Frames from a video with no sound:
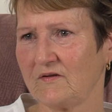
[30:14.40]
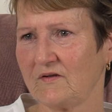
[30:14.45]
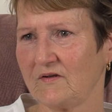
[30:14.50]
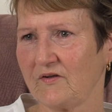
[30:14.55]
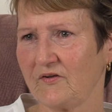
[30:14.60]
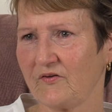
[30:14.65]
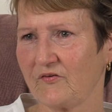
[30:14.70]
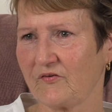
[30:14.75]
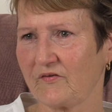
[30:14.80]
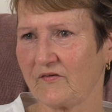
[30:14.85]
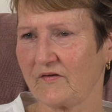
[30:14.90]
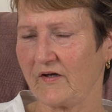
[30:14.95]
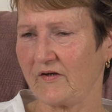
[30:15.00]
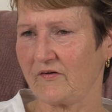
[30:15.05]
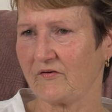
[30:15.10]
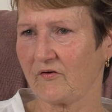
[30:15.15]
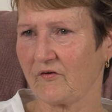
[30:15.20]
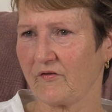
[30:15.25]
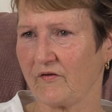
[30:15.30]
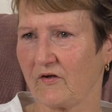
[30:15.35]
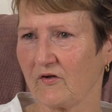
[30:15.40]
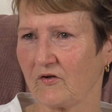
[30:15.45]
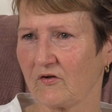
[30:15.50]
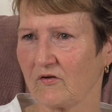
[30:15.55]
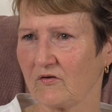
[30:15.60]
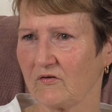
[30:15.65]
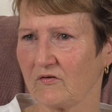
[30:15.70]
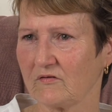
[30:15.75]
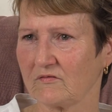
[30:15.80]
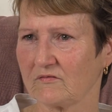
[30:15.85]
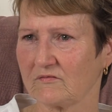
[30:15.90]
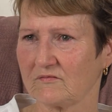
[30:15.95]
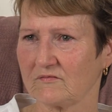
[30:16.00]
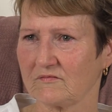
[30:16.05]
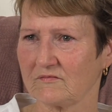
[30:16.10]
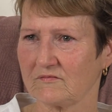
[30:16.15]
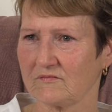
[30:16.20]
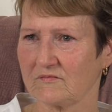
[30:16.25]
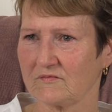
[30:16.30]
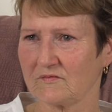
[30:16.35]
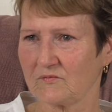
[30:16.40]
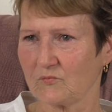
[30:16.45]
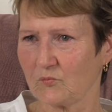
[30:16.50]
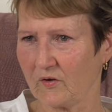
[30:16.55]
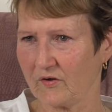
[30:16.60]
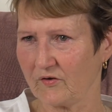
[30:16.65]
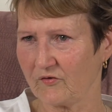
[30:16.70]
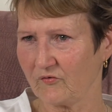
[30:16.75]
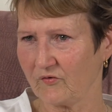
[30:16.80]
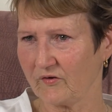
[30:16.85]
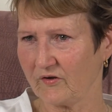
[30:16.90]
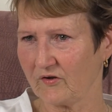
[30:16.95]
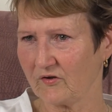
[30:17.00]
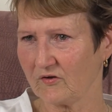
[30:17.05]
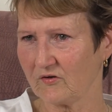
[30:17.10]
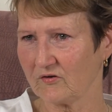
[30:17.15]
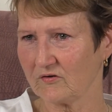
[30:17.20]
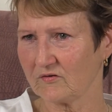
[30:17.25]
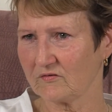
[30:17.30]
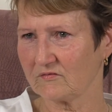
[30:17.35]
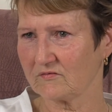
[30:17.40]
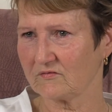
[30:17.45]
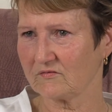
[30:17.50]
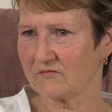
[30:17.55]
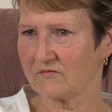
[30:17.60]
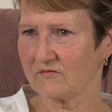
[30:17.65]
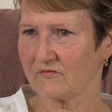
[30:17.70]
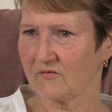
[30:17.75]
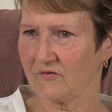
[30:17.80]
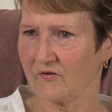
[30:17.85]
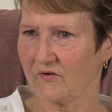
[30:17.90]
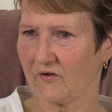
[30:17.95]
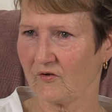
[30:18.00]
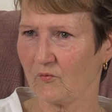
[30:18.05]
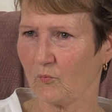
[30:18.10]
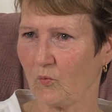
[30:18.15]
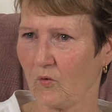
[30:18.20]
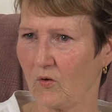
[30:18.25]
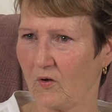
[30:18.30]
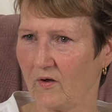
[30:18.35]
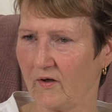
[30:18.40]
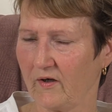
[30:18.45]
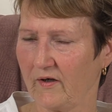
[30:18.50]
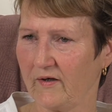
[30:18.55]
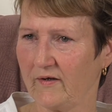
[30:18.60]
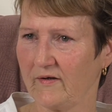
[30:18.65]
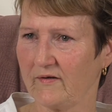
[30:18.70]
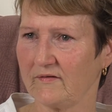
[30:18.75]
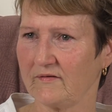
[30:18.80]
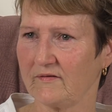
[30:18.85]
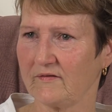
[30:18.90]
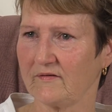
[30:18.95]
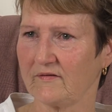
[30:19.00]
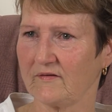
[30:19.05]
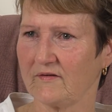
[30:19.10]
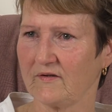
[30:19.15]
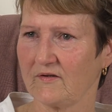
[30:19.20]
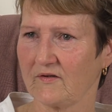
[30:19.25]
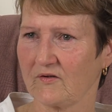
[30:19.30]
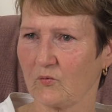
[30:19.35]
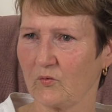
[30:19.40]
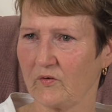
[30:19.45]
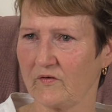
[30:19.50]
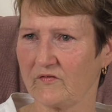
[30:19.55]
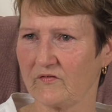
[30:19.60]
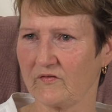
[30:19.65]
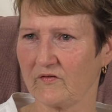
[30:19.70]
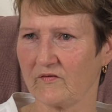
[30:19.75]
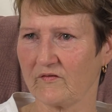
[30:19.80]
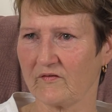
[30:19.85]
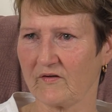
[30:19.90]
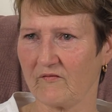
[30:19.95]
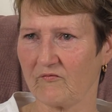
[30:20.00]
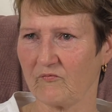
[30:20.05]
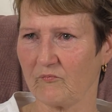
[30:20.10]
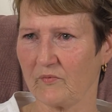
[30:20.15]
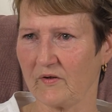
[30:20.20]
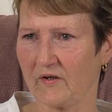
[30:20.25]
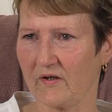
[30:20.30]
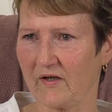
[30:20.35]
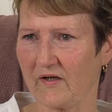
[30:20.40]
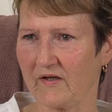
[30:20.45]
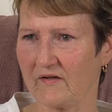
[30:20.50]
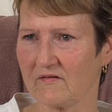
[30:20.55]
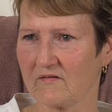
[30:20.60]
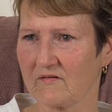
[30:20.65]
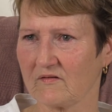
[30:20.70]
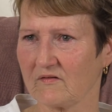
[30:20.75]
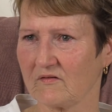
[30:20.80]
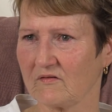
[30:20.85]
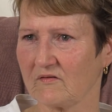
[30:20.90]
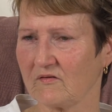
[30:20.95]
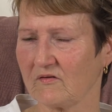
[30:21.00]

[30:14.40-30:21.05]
You tend to think a lot, wondering a lot, why questions haven't been answered,